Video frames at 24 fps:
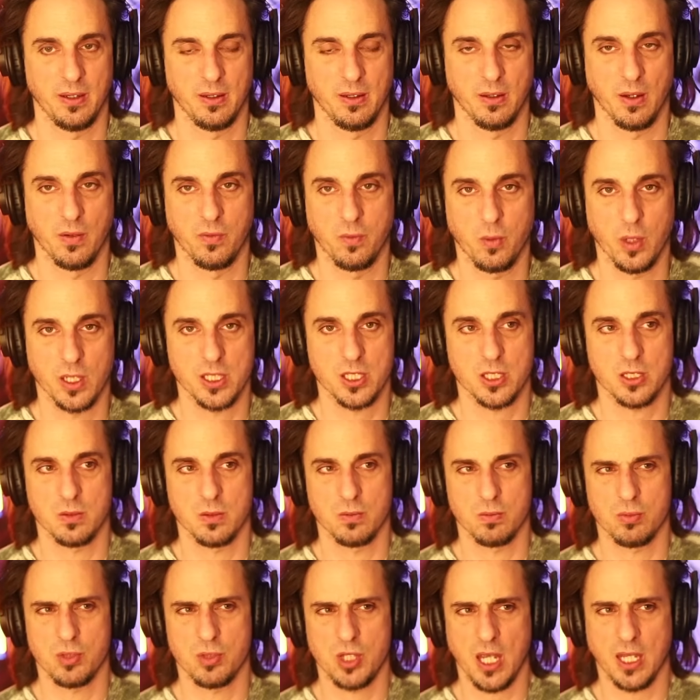of what's
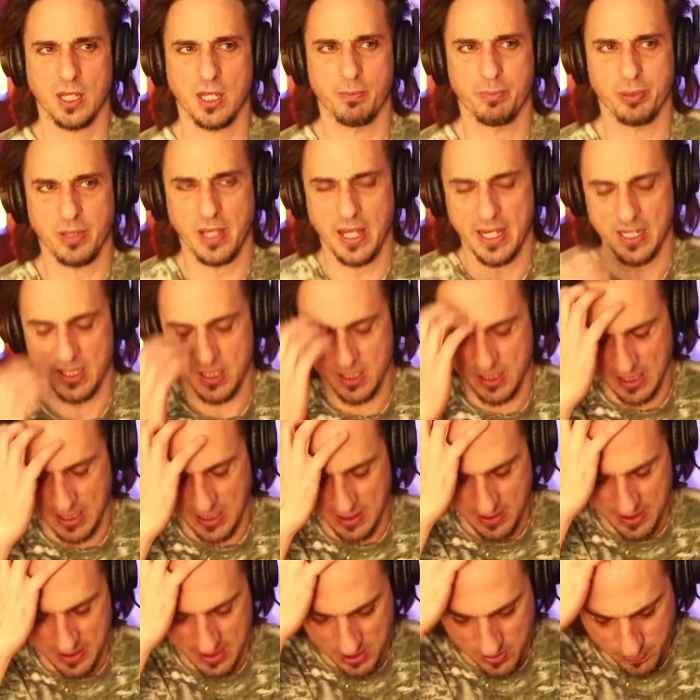taken place
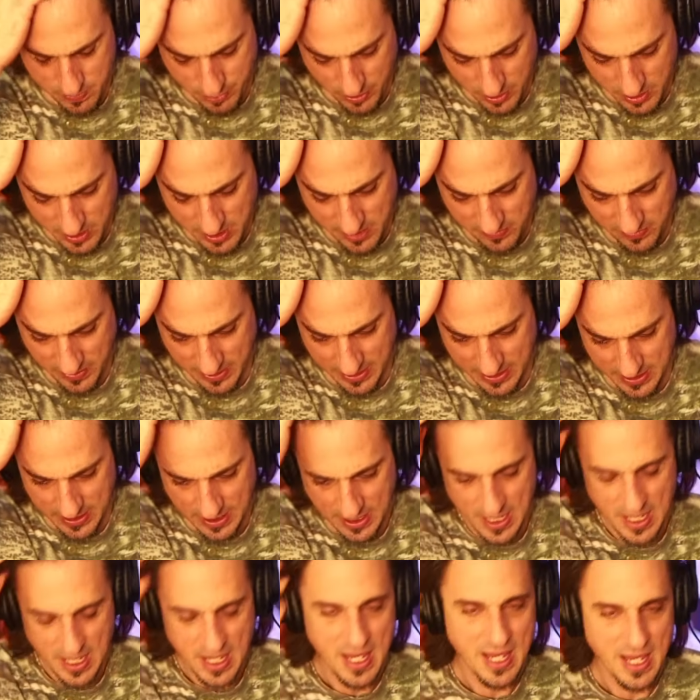in this pontificate.
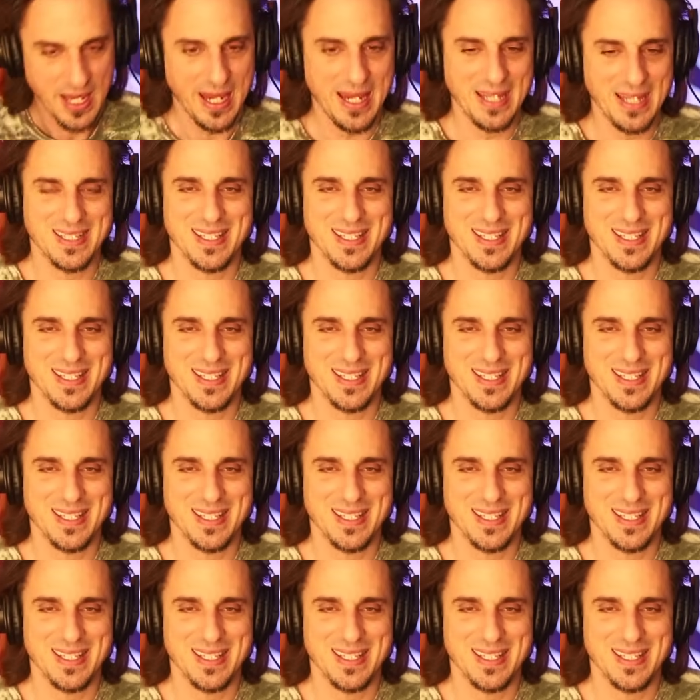It's